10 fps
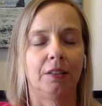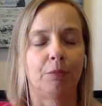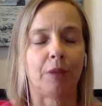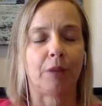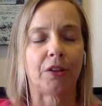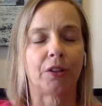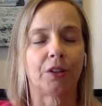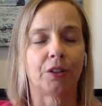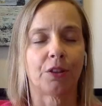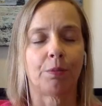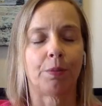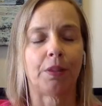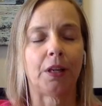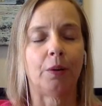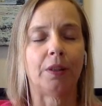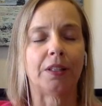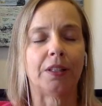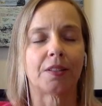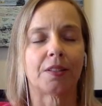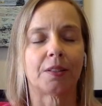Mother Earth below
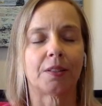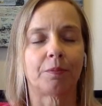us.